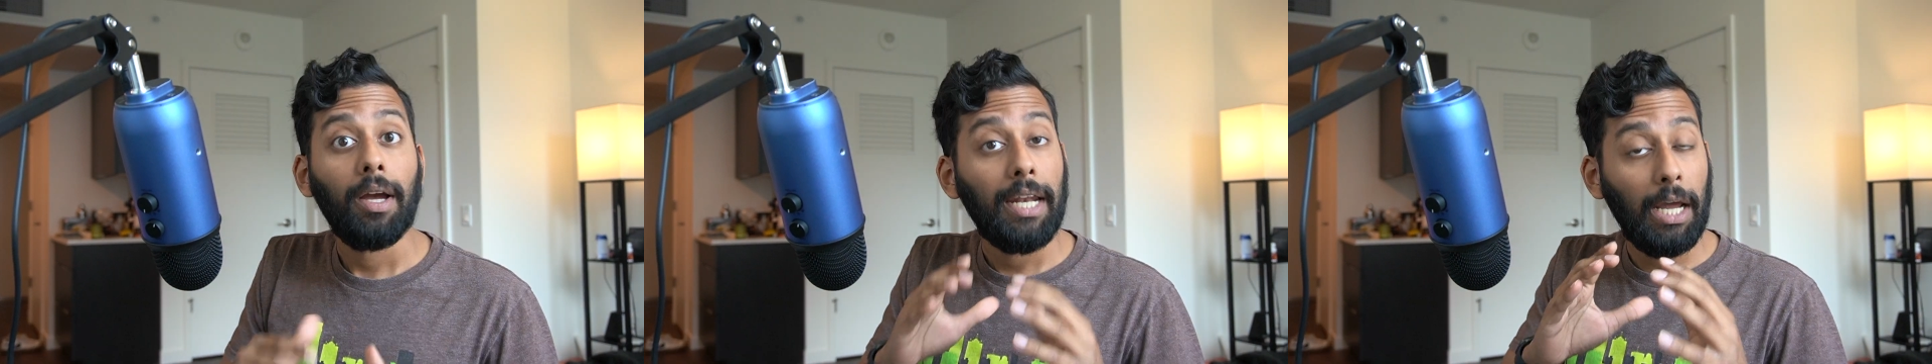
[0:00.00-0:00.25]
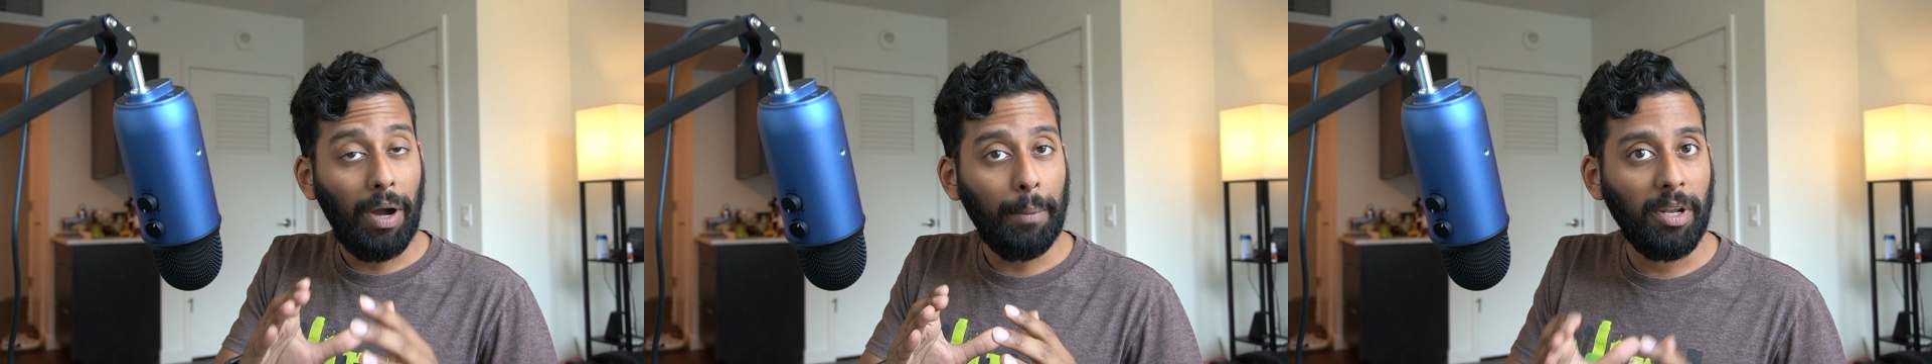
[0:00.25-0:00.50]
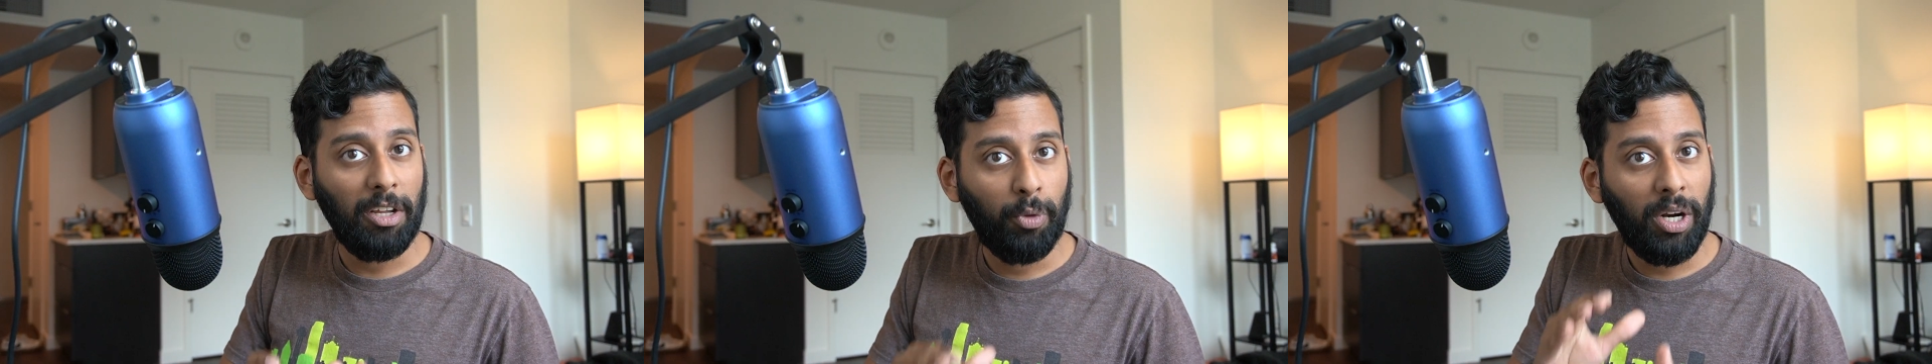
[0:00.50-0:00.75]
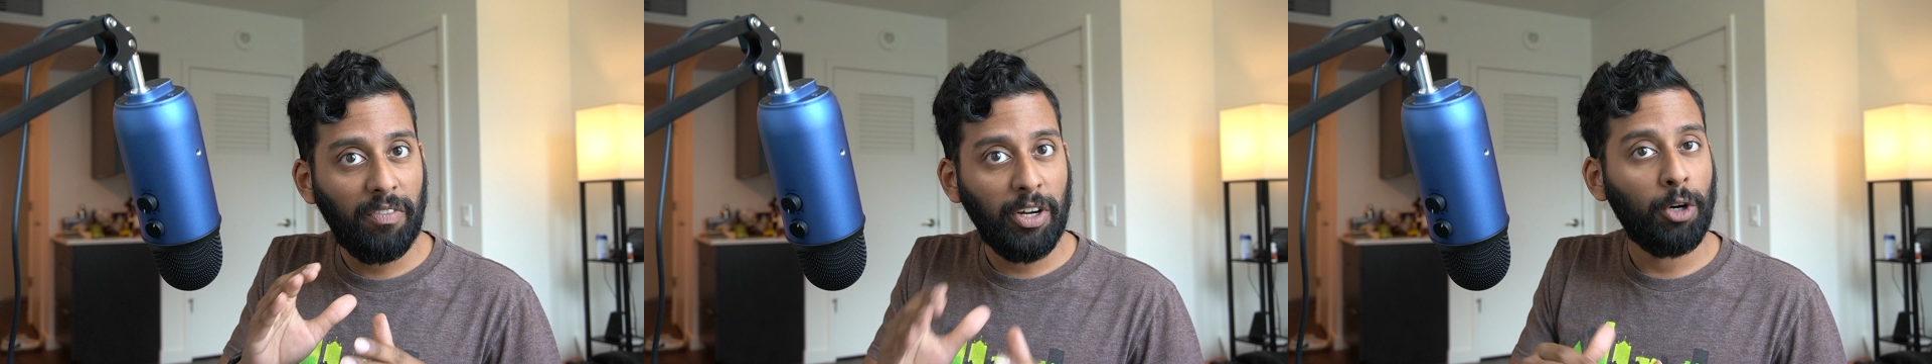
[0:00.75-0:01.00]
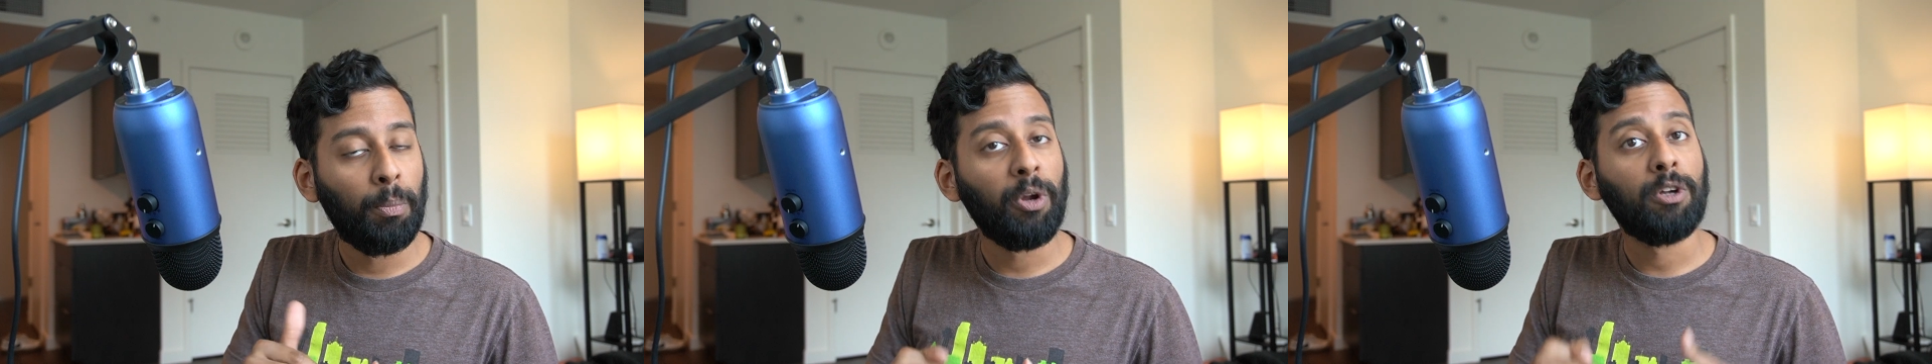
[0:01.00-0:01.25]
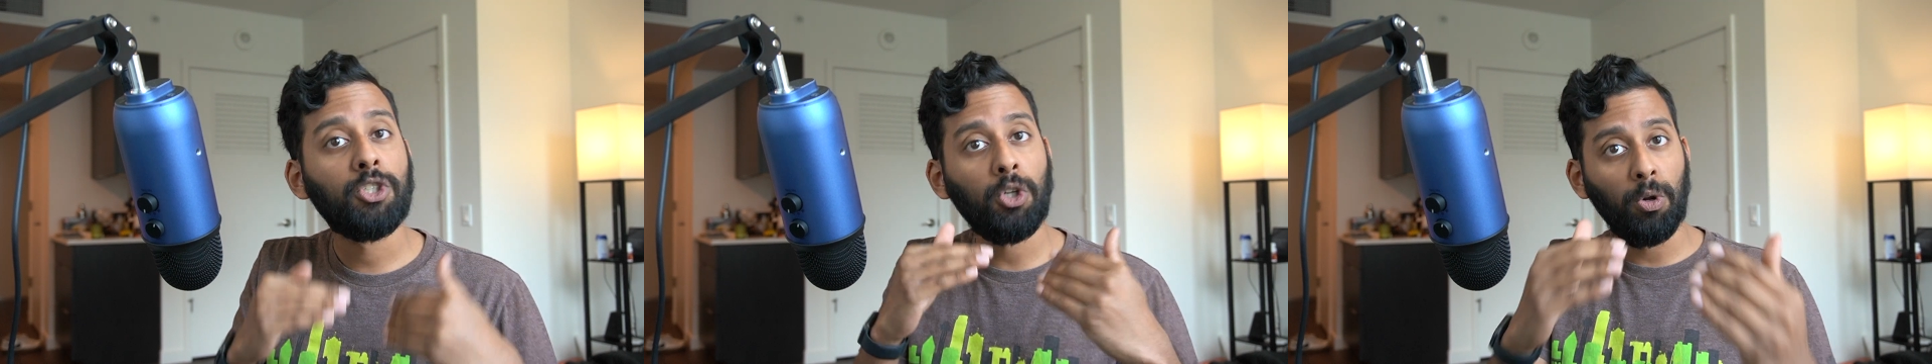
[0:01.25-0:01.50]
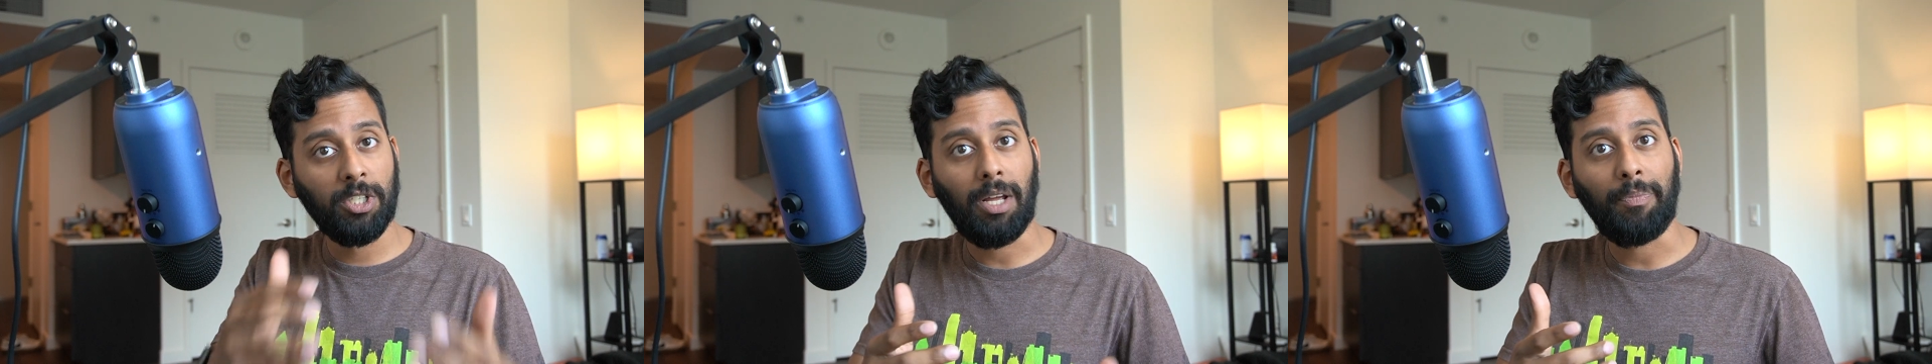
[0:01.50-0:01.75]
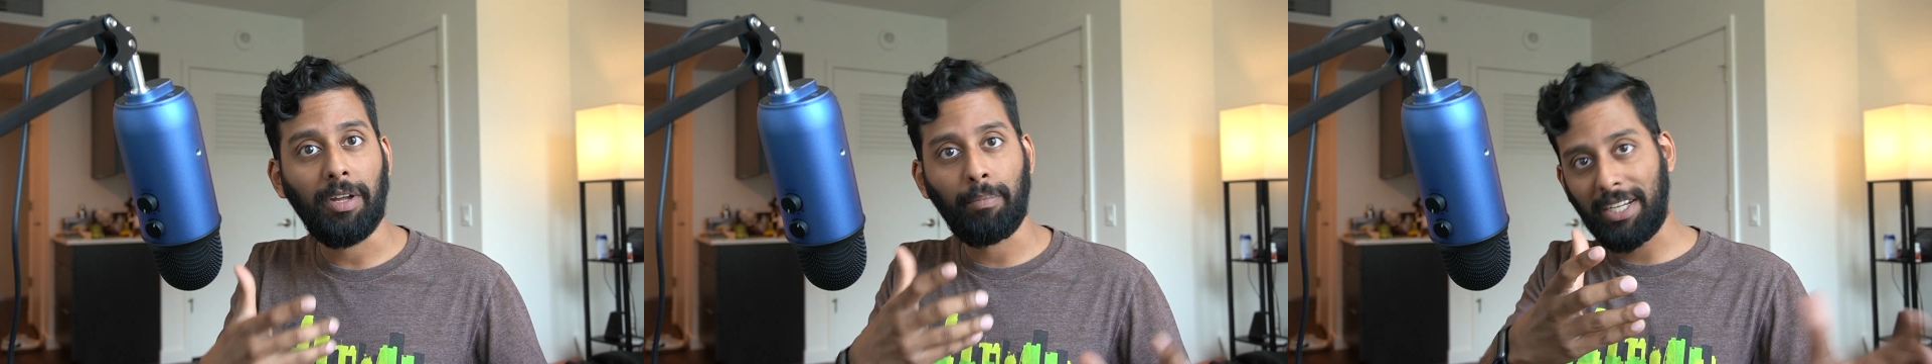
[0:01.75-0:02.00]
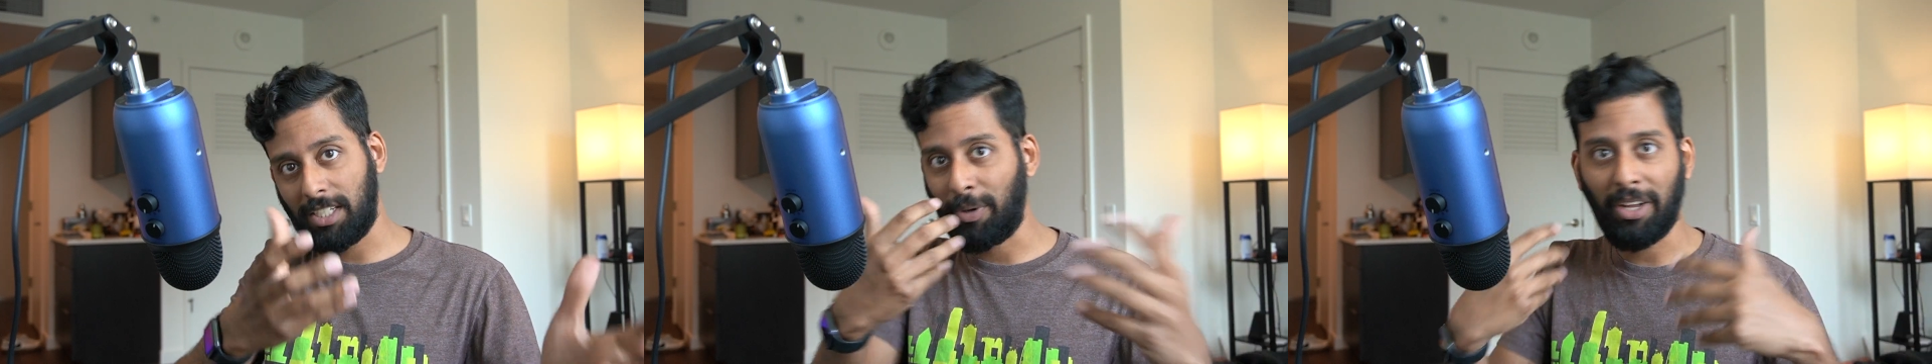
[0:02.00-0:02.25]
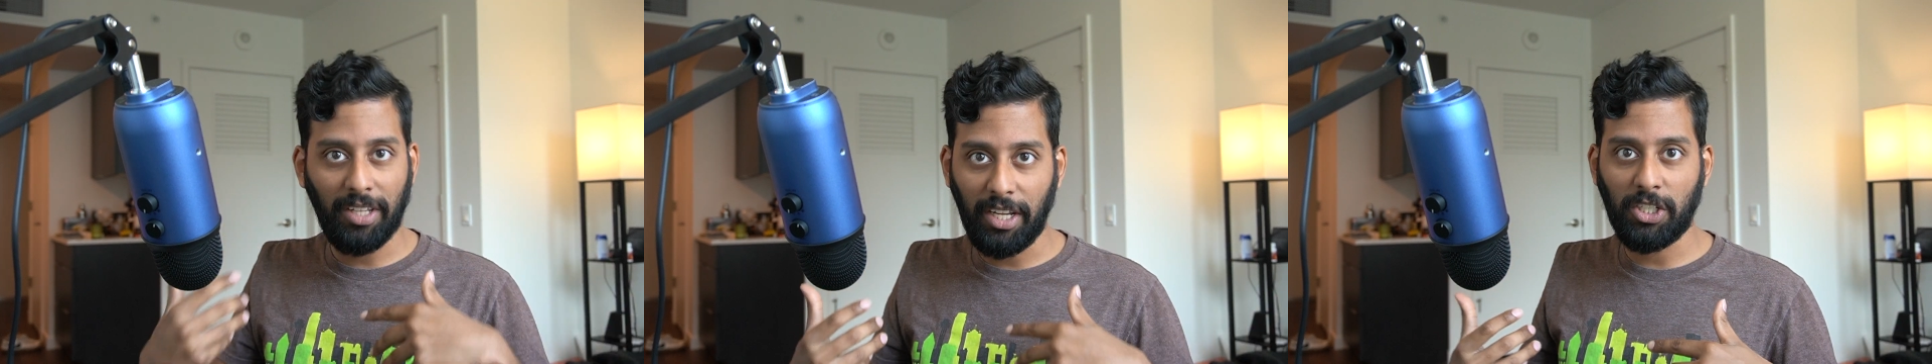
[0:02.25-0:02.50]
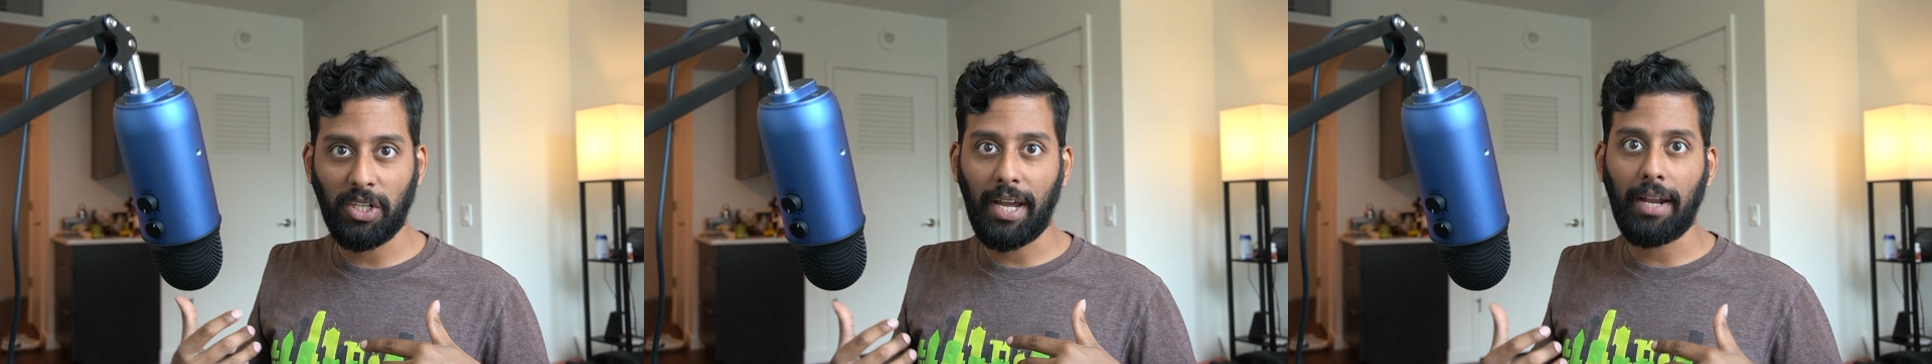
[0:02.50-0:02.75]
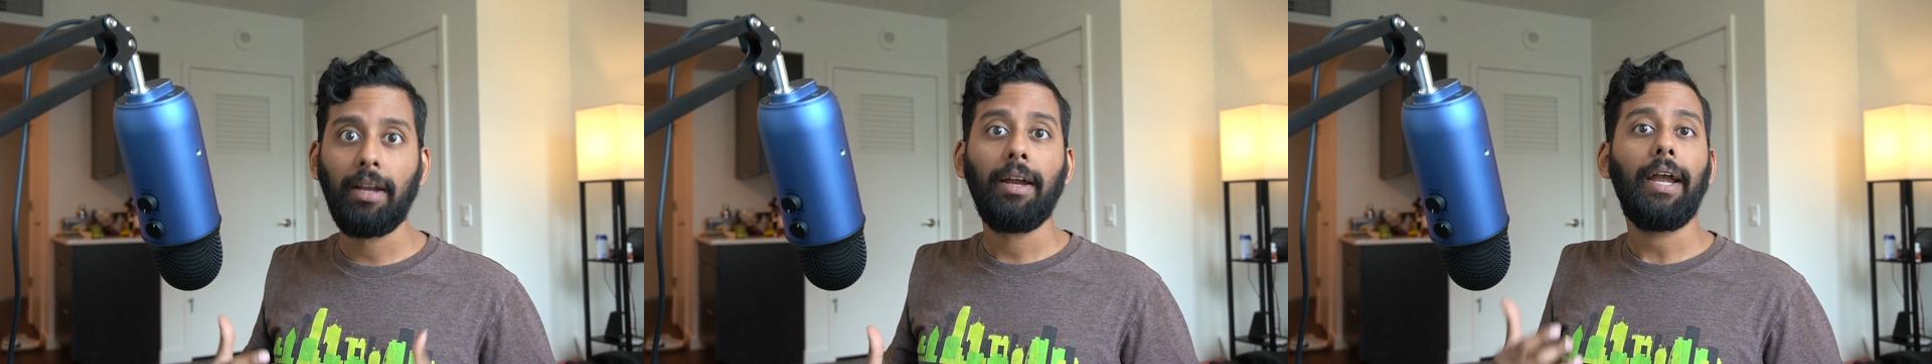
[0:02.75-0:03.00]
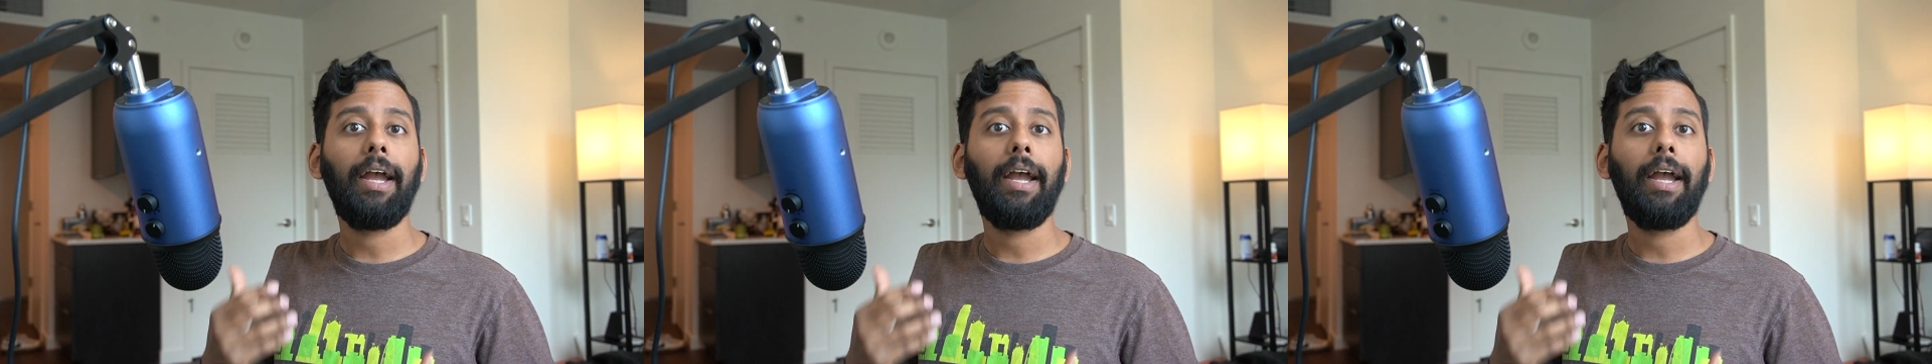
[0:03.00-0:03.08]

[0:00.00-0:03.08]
Now, I believe whenever you're being sold something by someone on the internet,